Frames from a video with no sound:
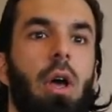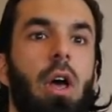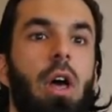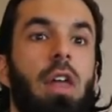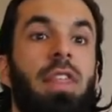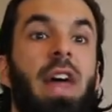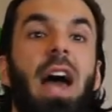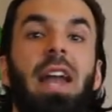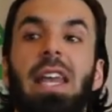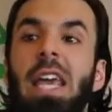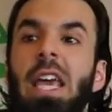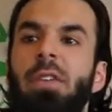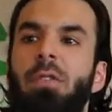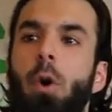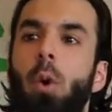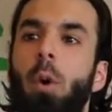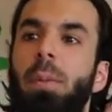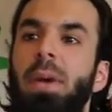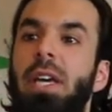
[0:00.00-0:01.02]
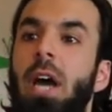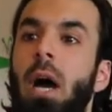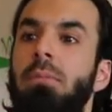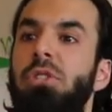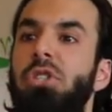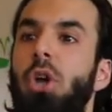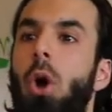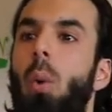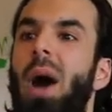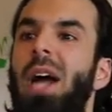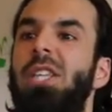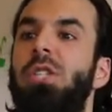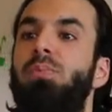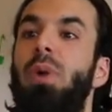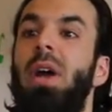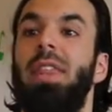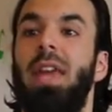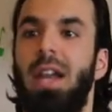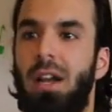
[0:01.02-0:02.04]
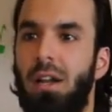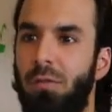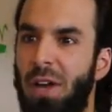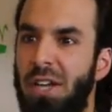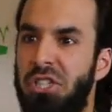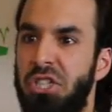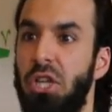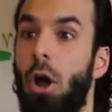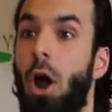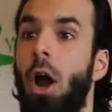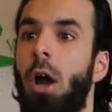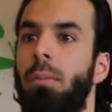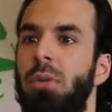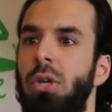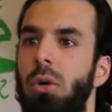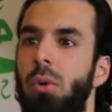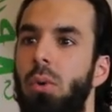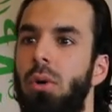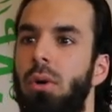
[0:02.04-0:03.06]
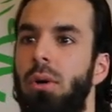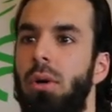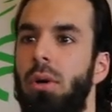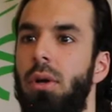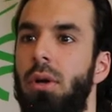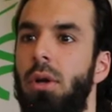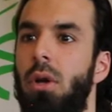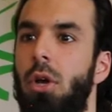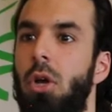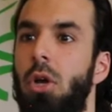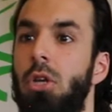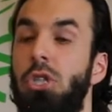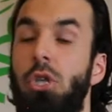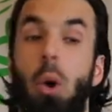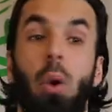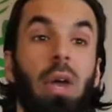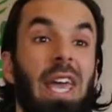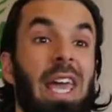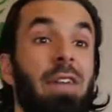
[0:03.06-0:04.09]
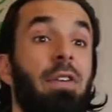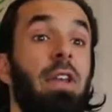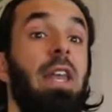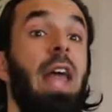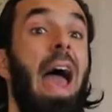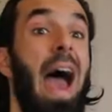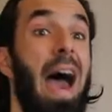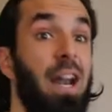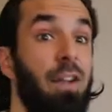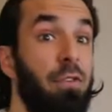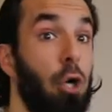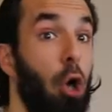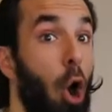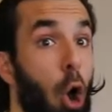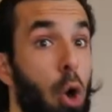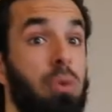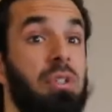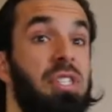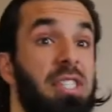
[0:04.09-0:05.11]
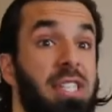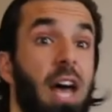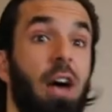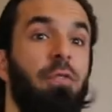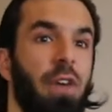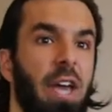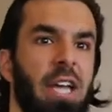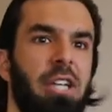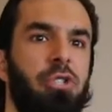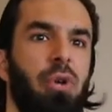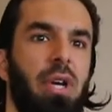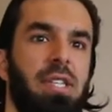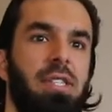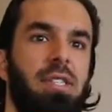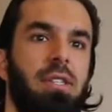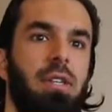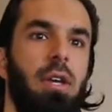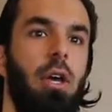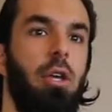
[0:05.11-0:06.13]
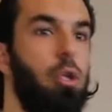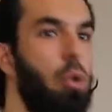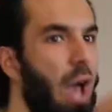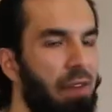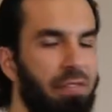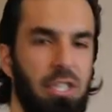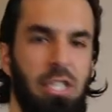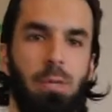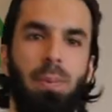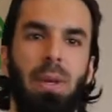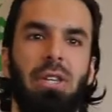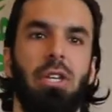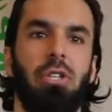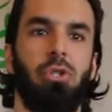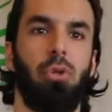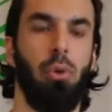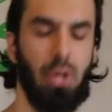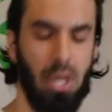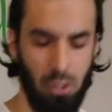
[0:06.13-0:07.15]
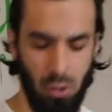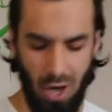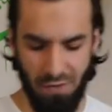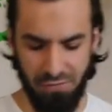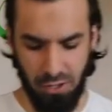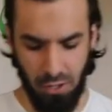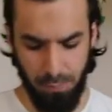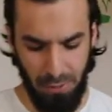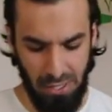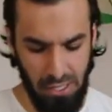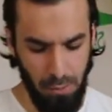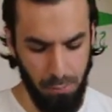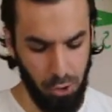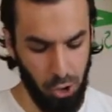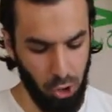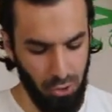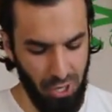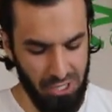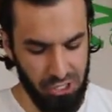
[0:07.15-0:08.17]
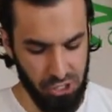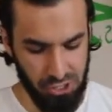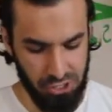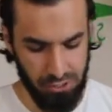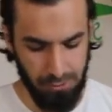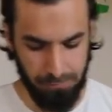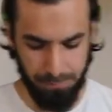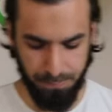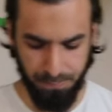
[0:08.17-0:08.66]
that evil will become so widespread that it'll eventually harm you. So, even out of your own self interest, you have to speak the truth and you have to be courageous.